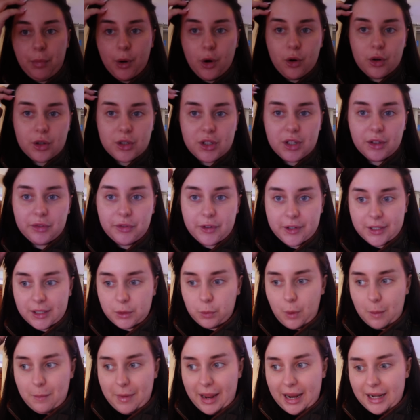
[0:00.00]
booked
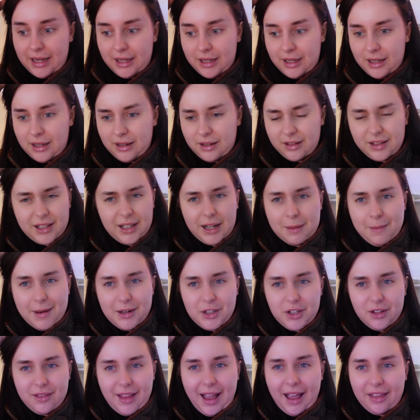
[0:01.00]
swimming. Did I
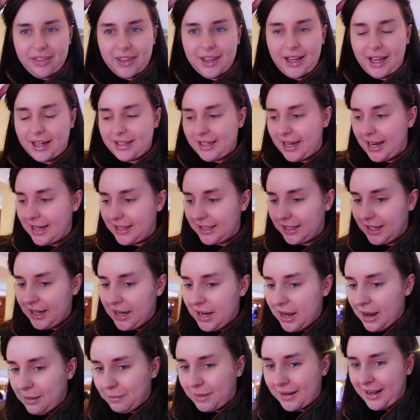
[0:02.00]
mention that? I think I
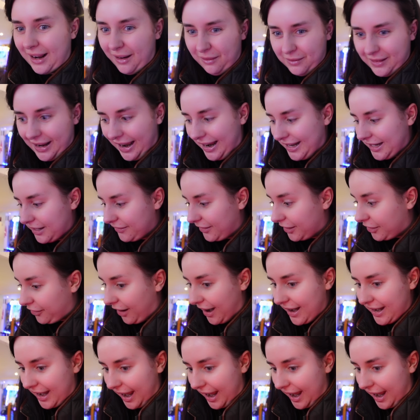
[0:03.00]
did. But now I'm kind of regretting